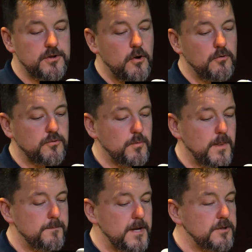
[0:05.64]
to host one
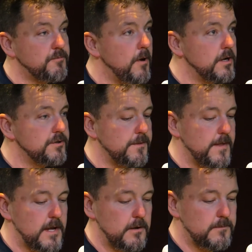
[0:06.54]
of the biggest parties of
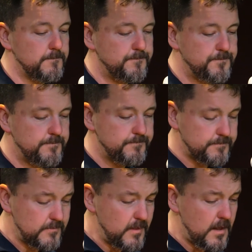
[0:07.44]
the year.
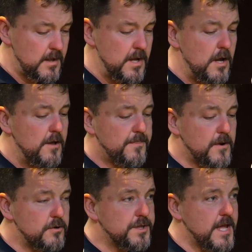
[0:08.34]

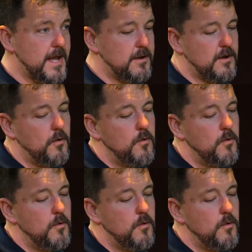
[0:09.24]
Thursday,